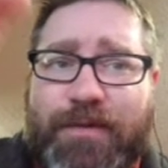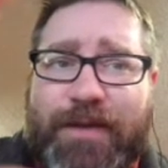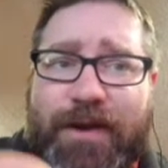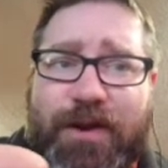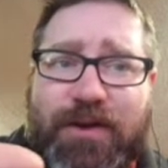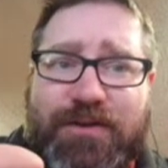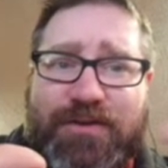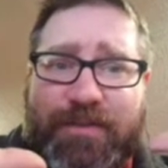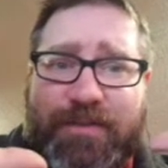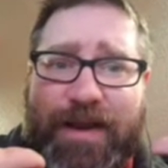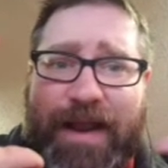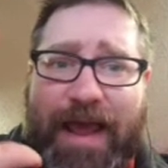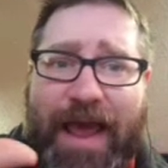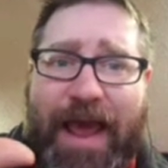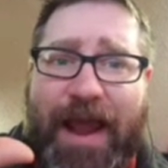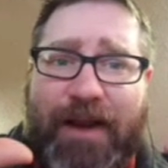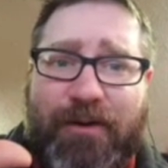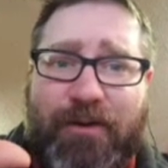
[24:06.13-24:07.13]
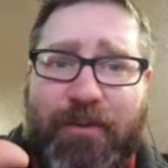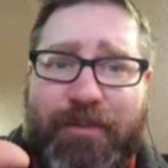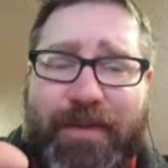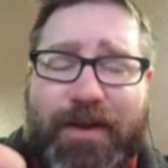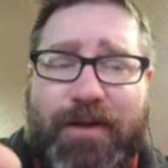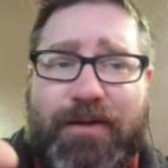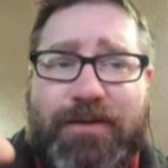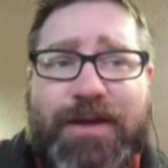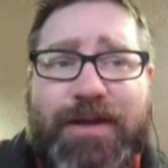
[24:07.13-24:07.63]
and then it goes from an aggro
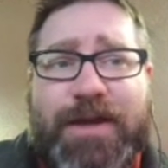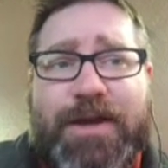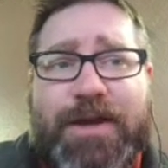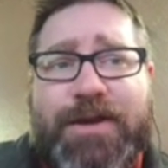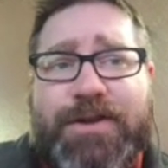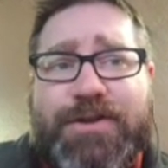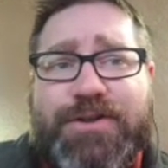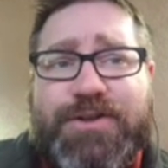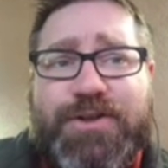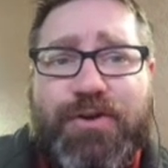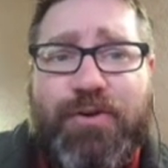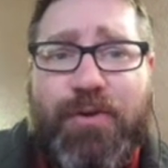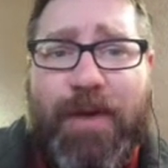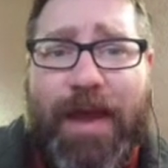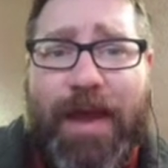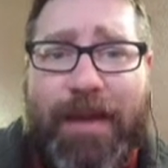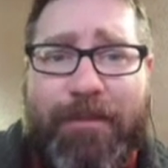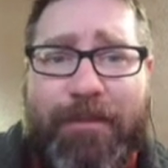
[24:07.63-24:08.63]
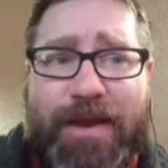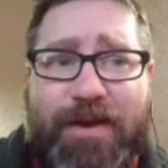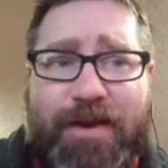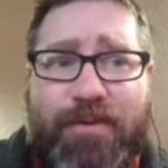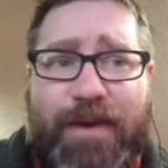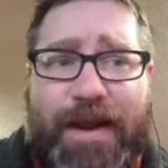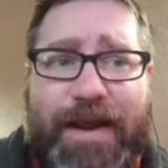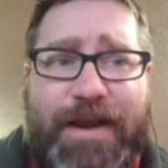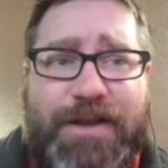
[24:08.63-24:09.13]
build to a
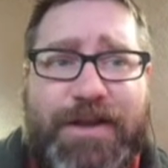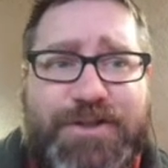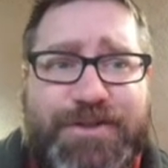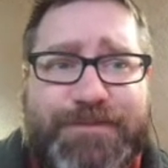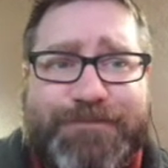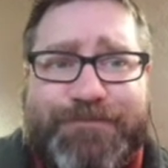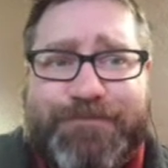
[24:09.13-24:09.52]
mid-range